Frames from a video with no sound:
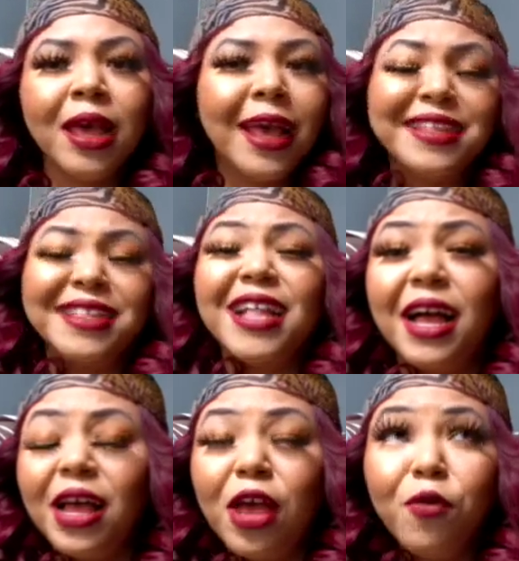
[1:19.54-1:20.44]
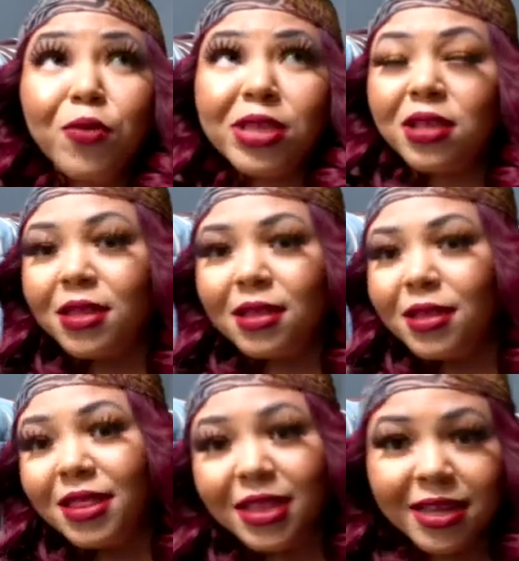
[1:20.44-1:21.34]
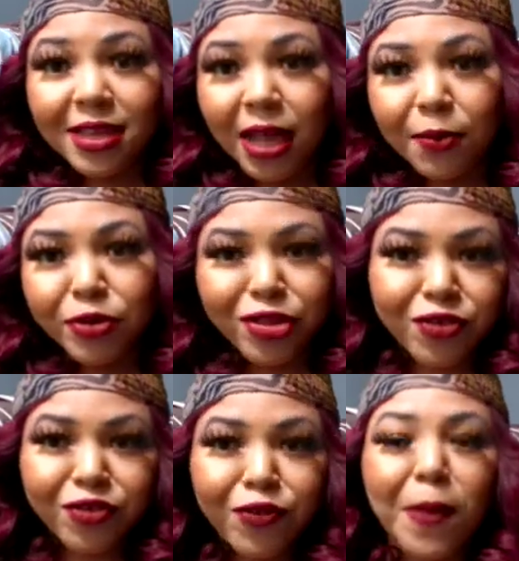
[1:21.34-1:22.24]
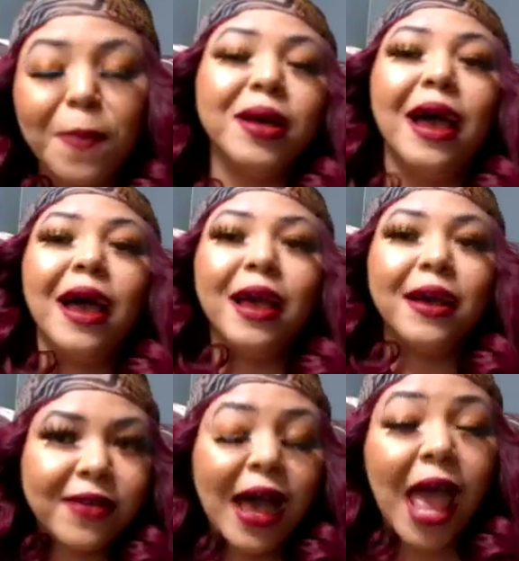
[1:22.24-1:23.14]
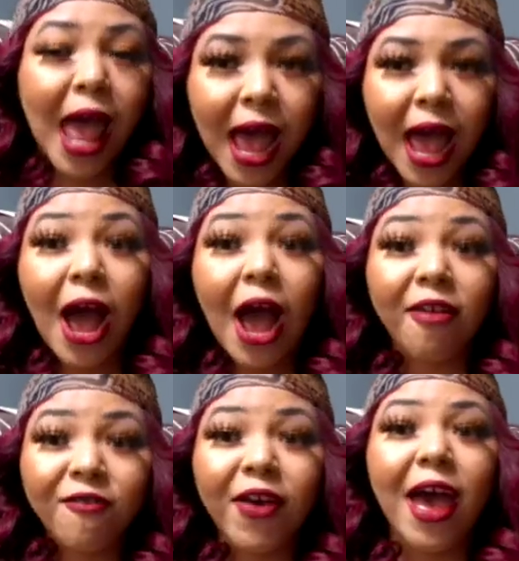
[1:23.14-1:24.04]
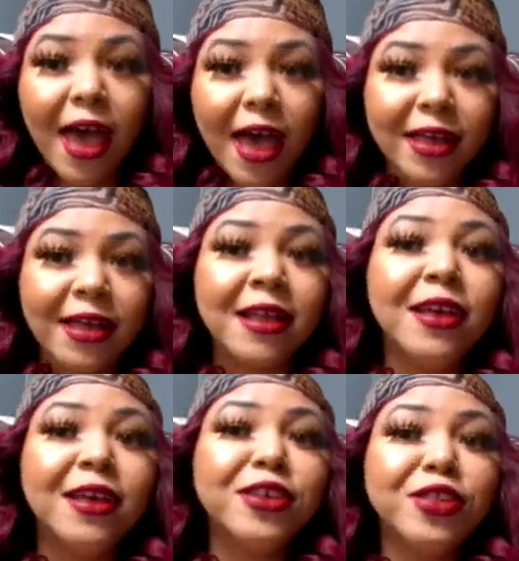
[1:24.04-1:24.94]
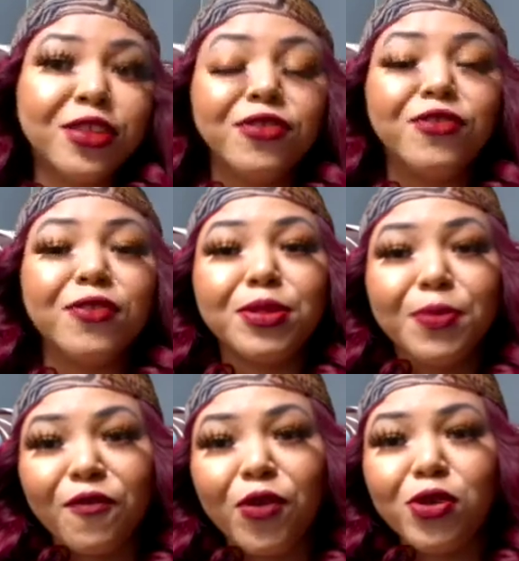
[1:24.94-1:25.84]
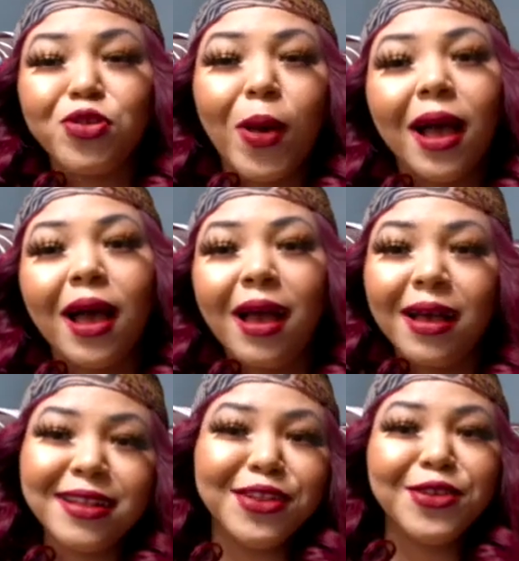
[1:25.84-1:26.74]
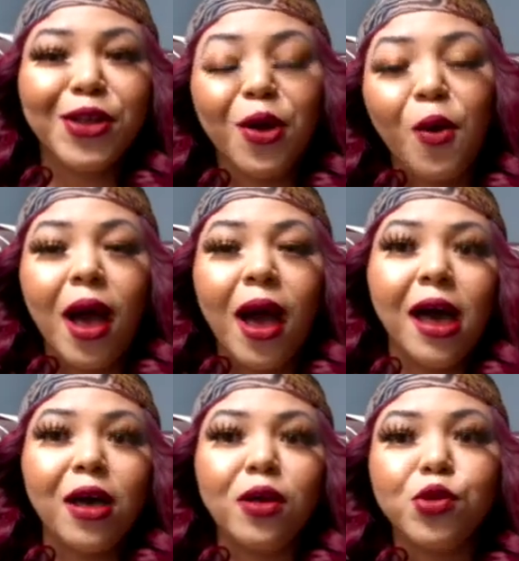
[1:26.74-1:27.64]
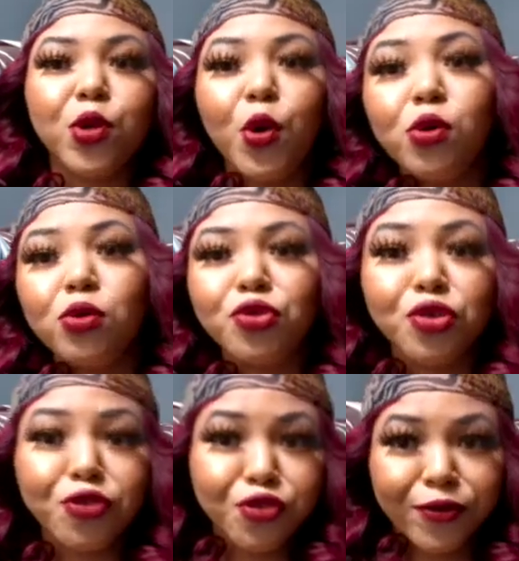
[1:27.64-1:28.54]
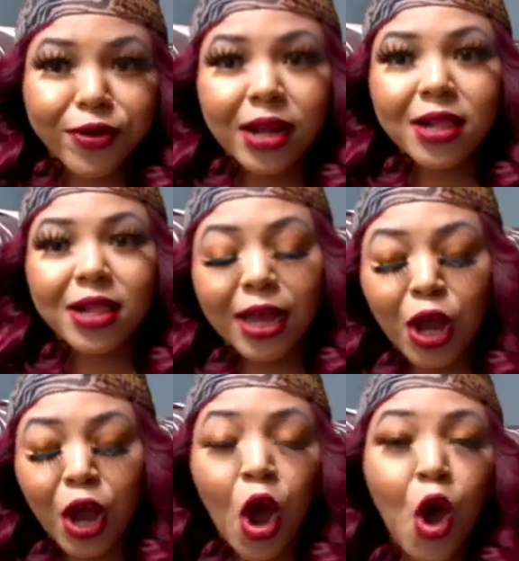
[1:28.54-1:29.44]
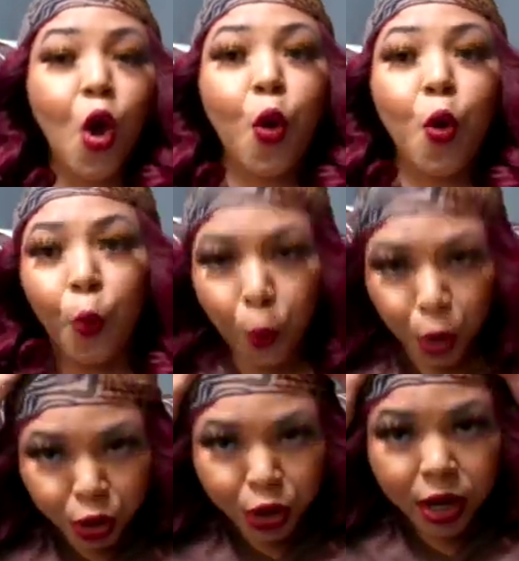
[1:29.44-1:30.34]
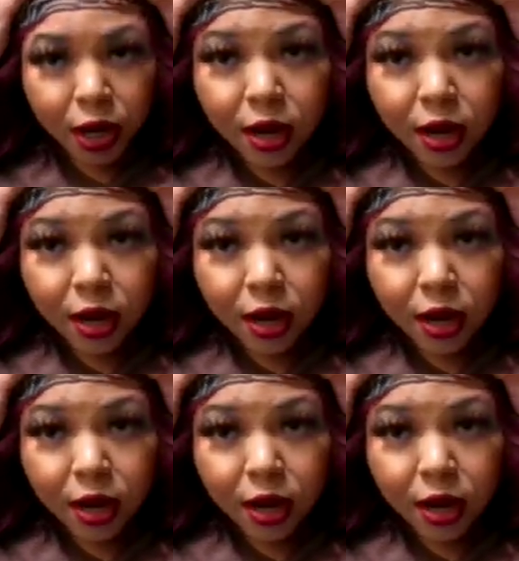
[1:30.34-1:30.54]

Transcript: It wasn't this type of surgery, but I've had surgeries before, so I kind of know how the whole surgery thing work.